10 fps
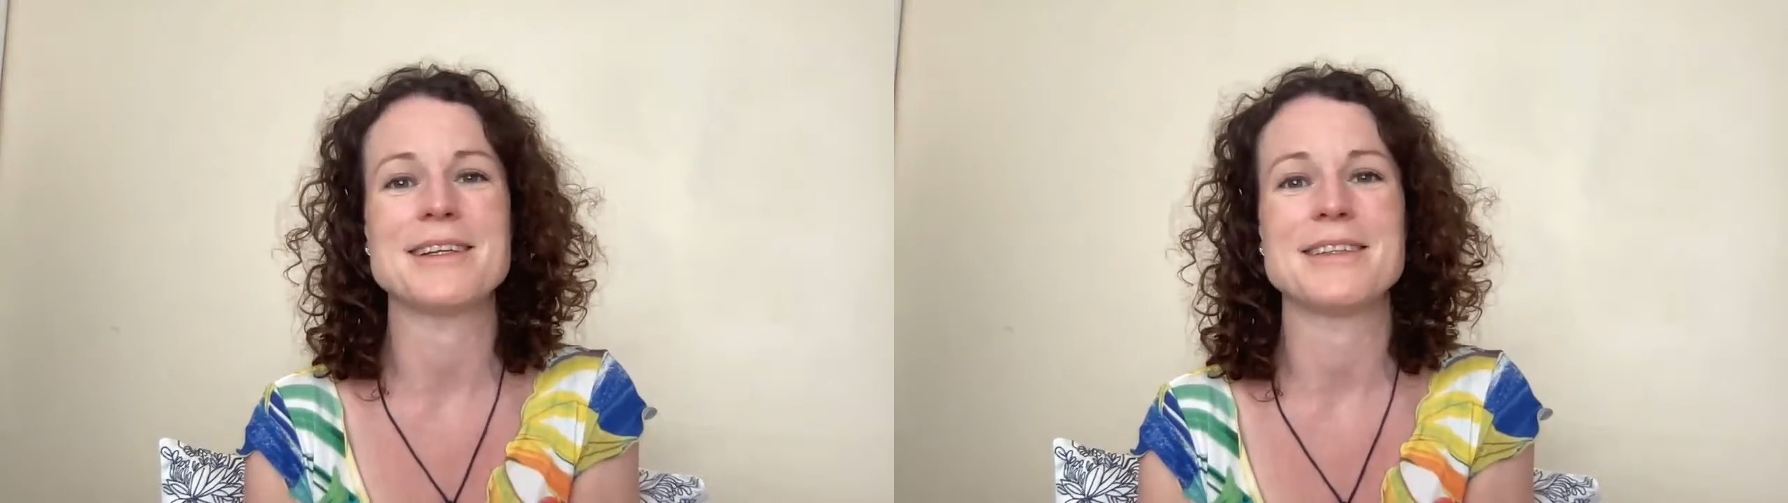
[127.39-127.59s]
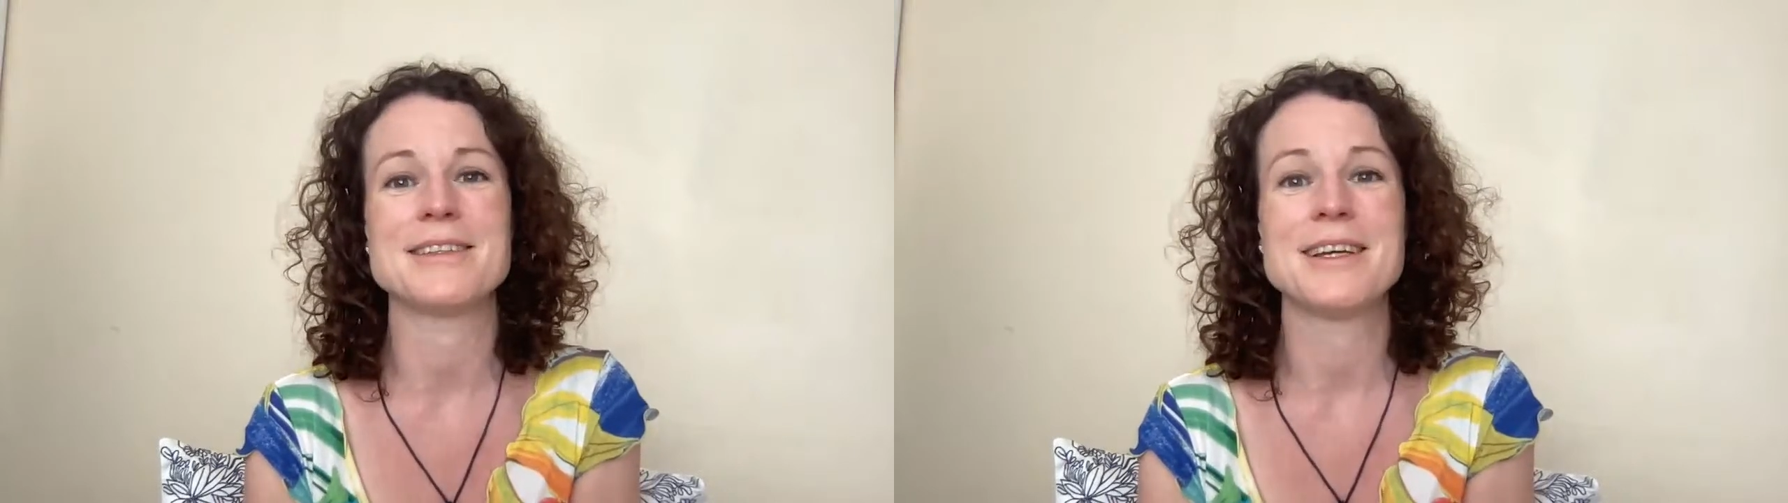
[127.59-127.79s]

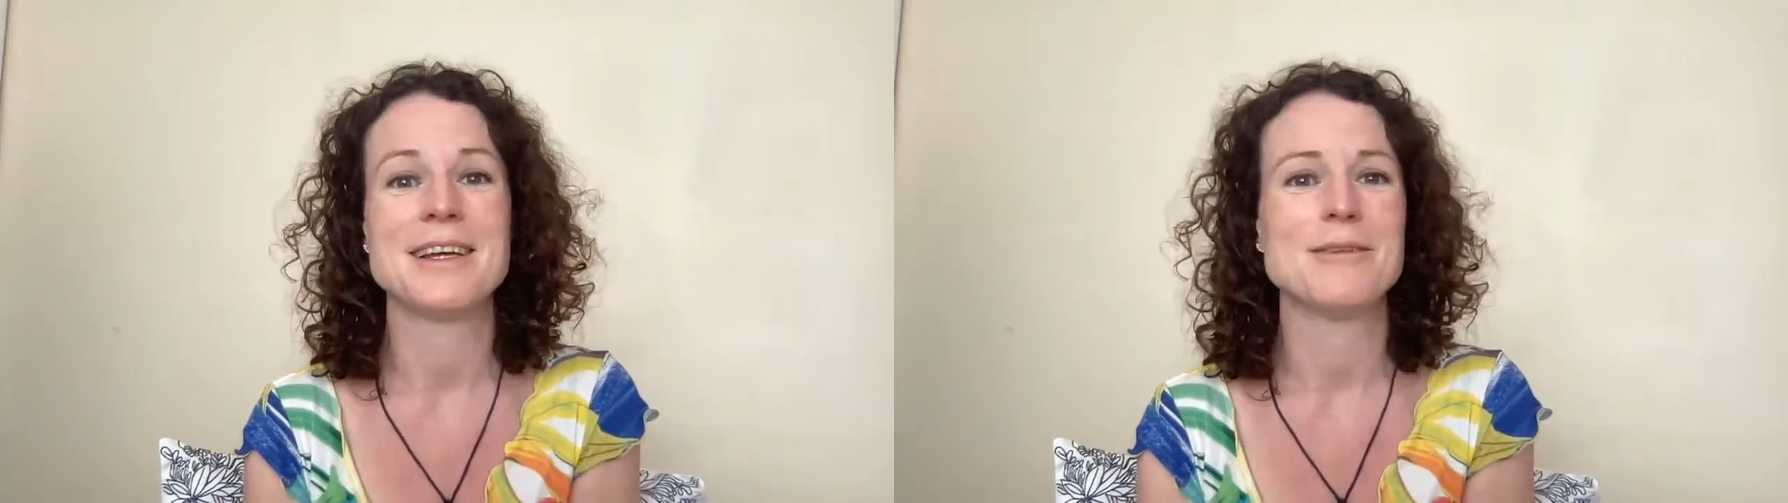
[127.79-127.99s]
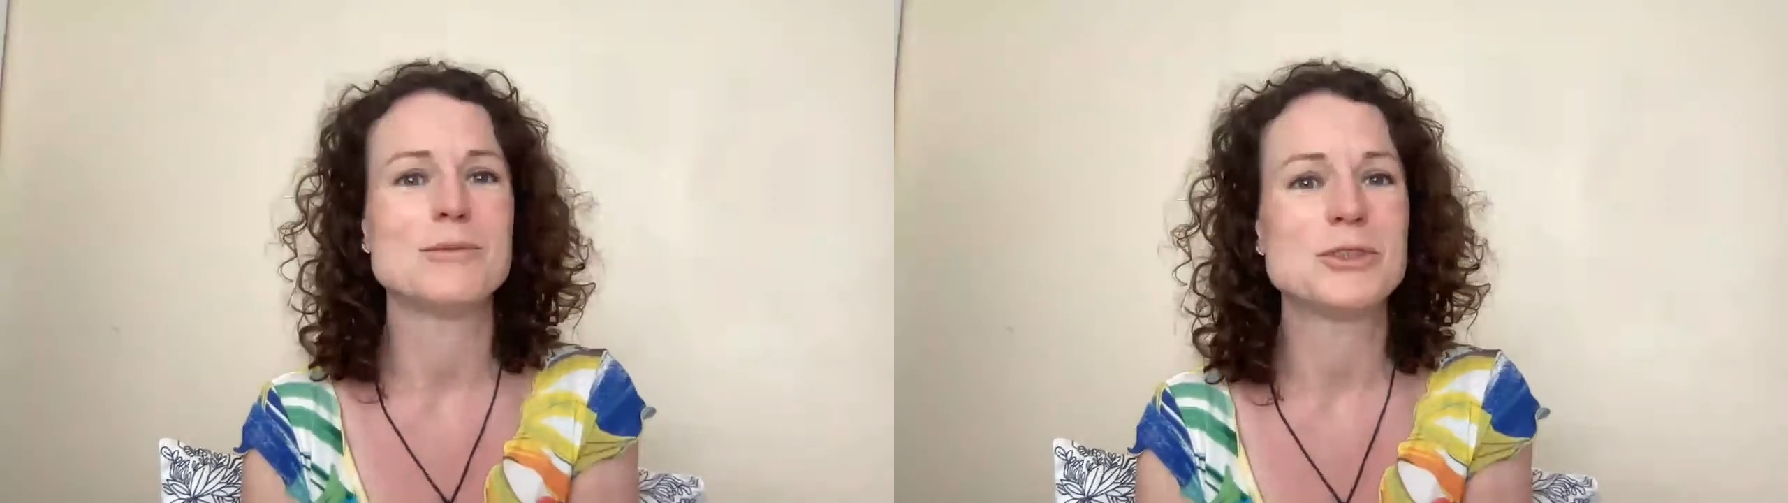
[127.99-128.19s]
and
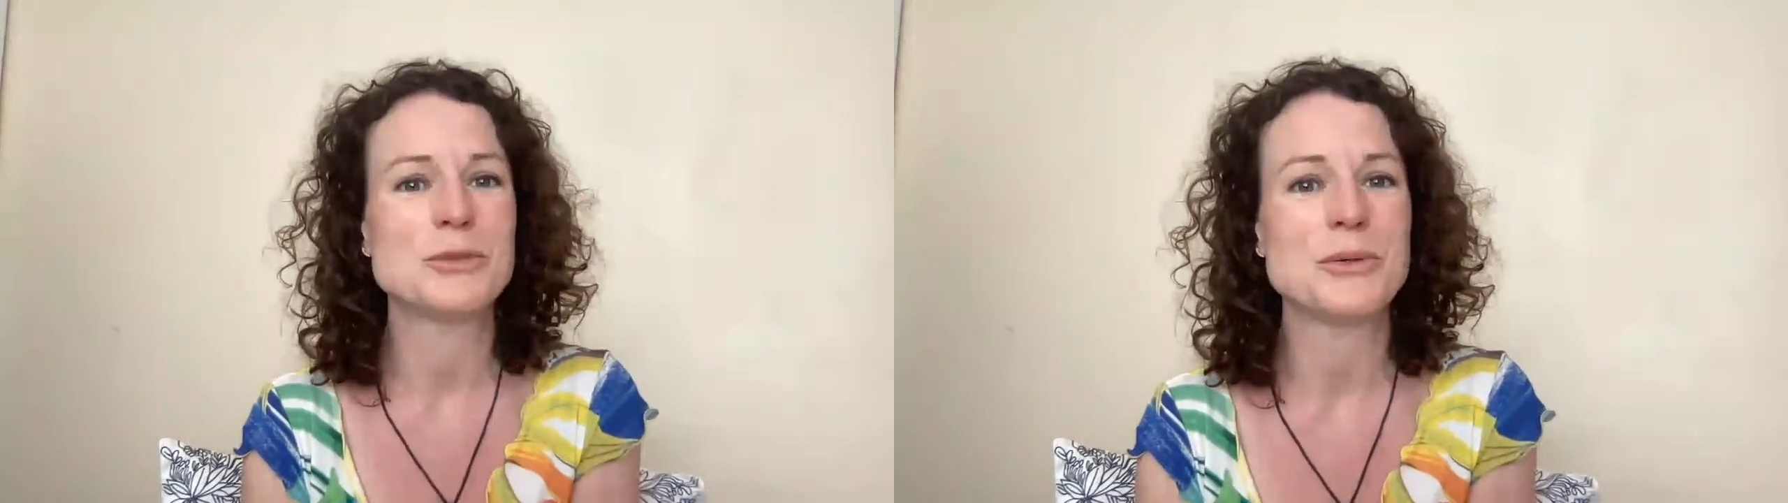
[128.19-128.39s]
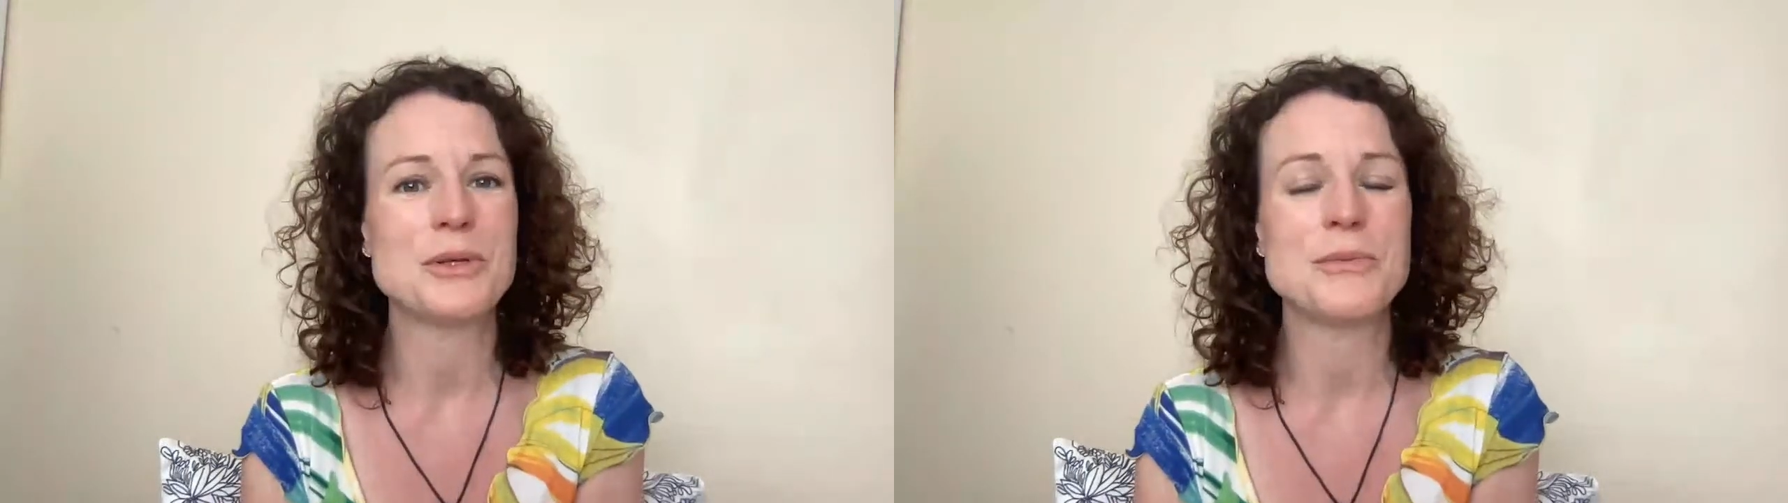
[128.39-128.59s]
I'm
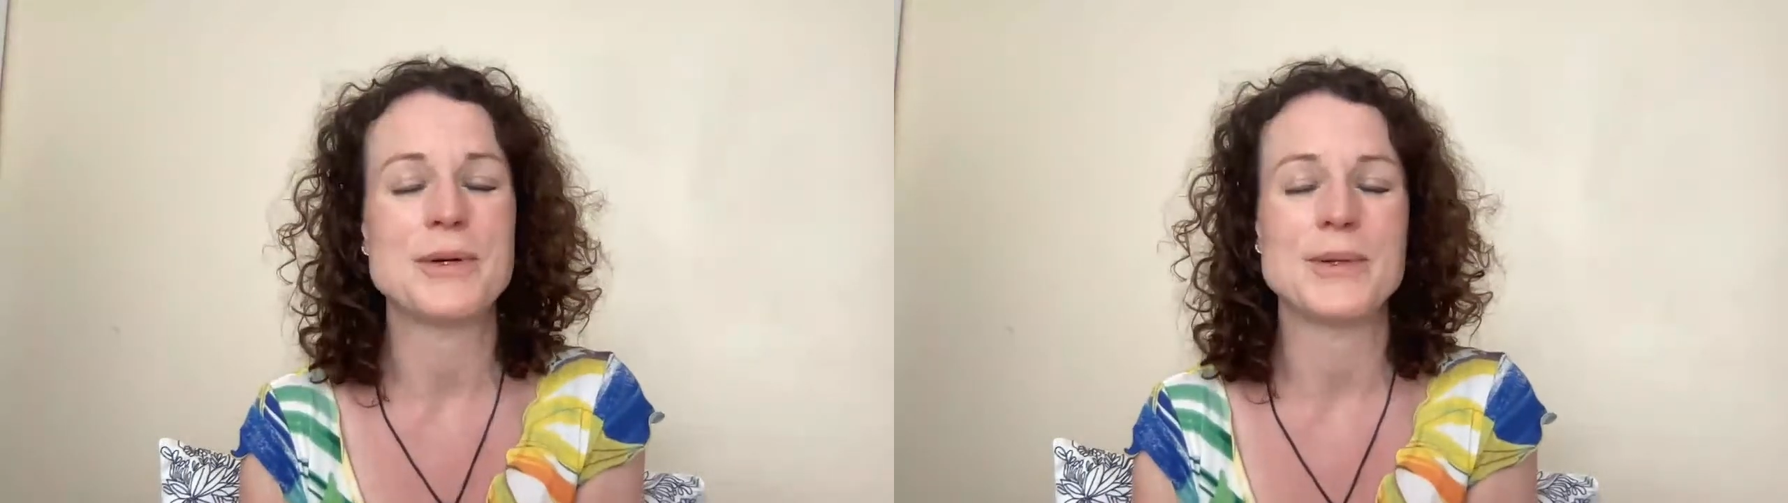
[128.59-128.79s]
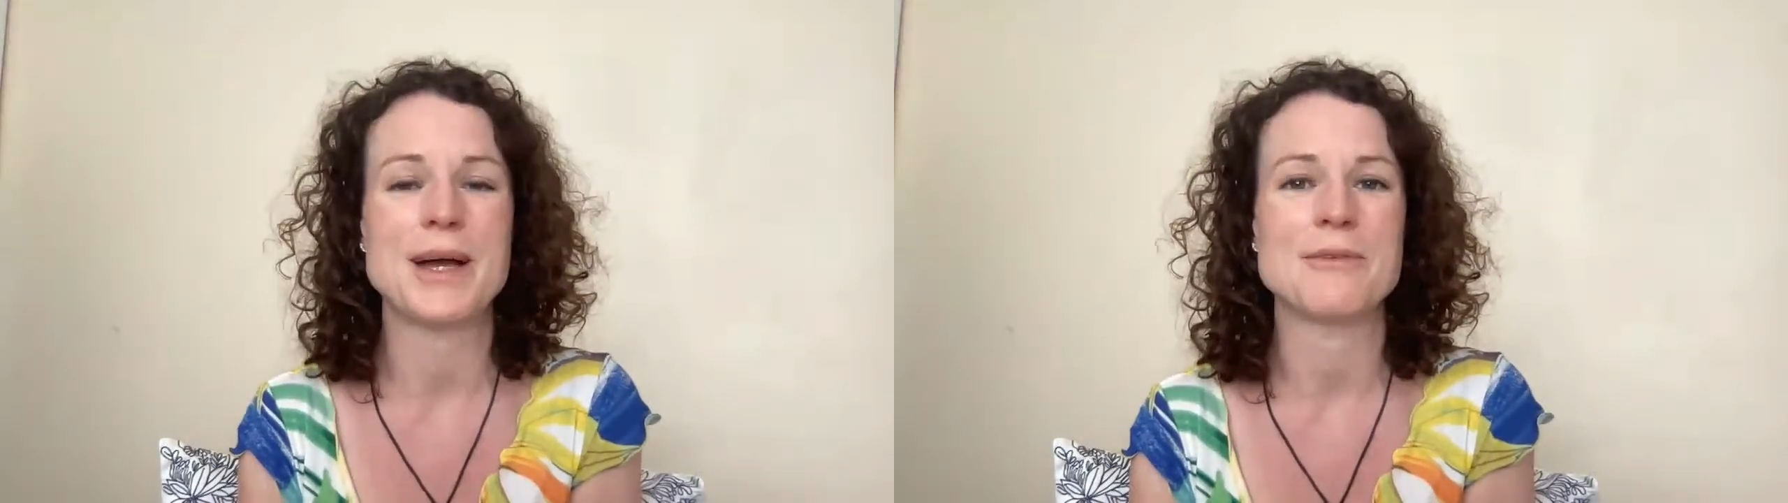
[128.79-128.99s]
sure you
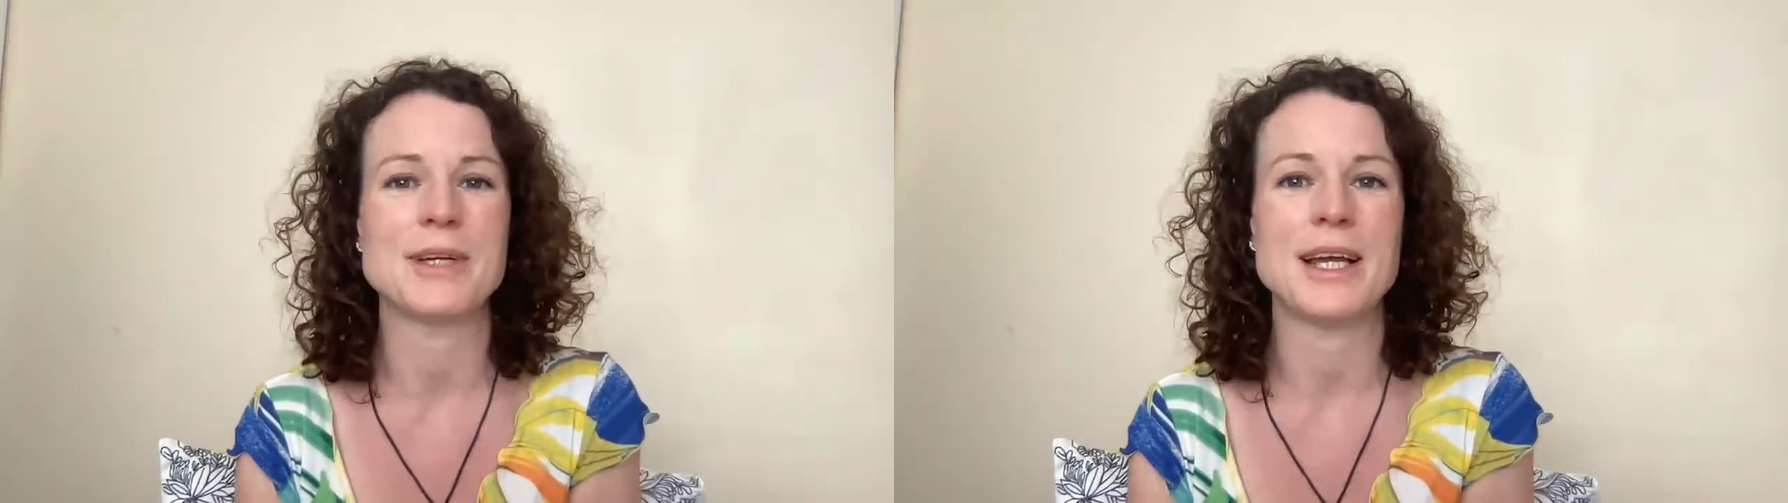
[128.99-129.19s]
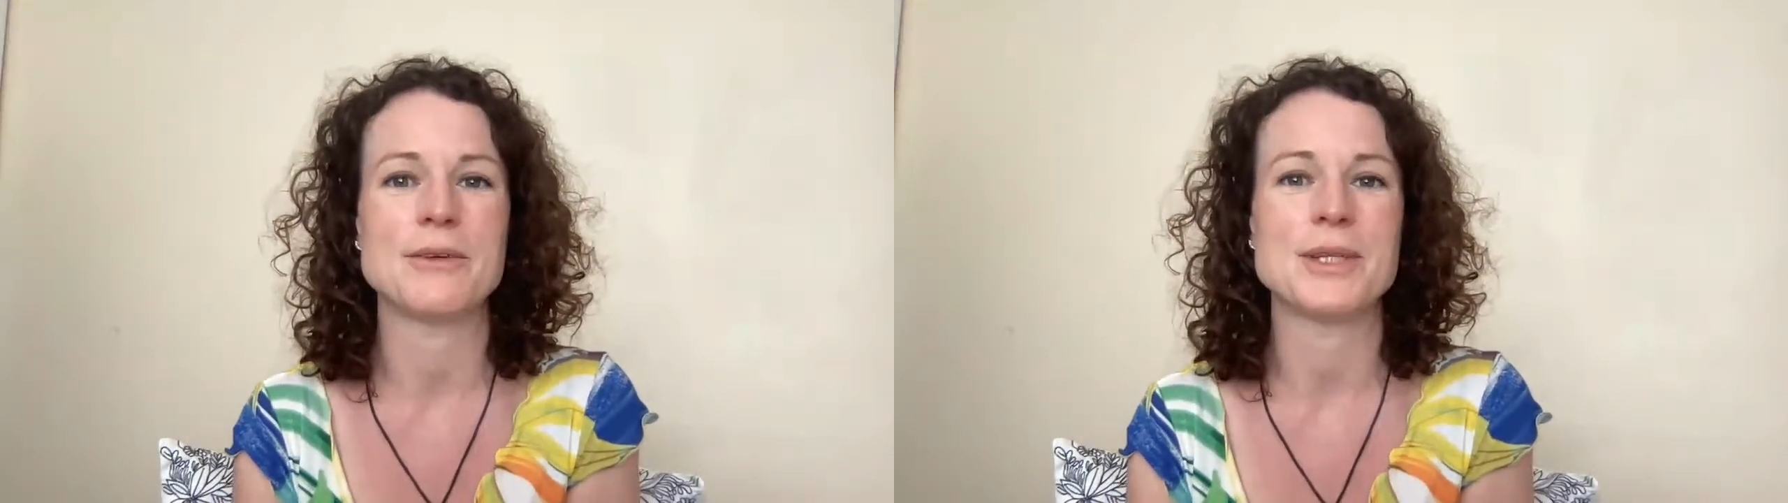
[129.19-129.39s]
will have
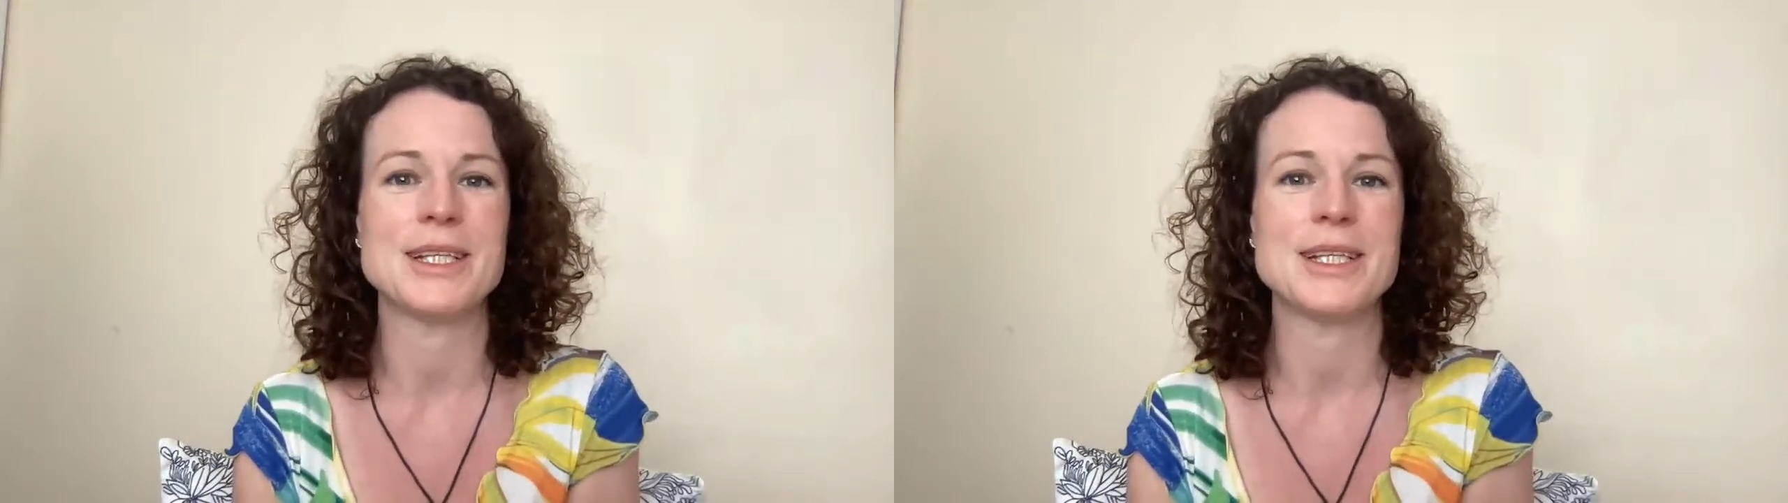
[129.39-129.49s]
a health